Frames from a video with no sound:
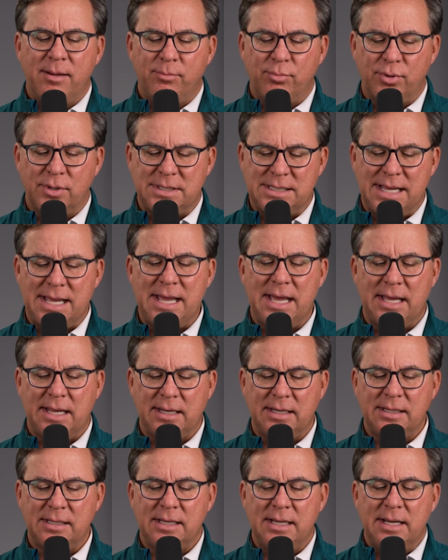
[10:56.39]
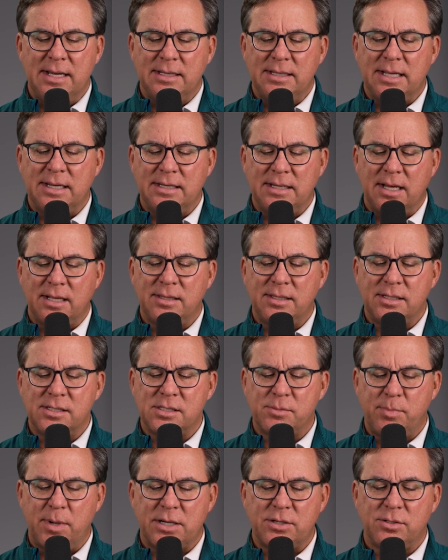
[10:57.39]
pretend that nothing
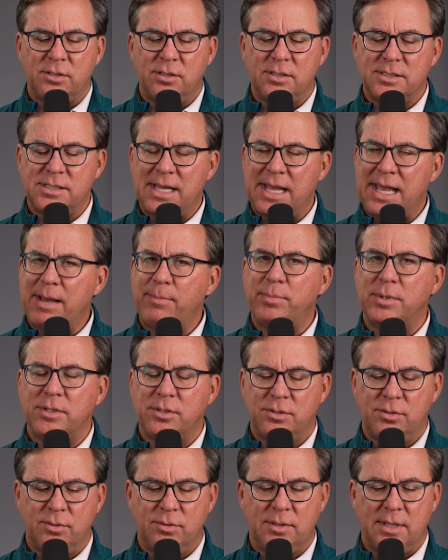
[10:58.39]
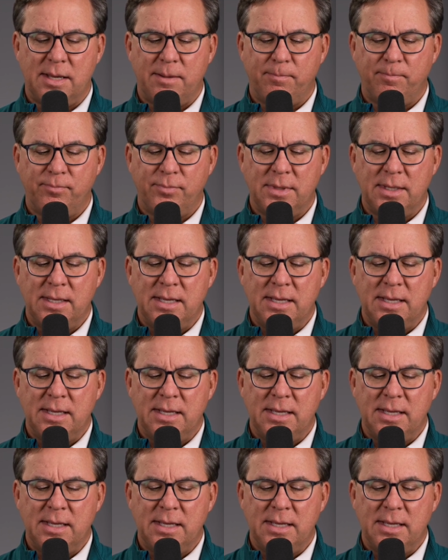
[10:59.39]
special has happened to them.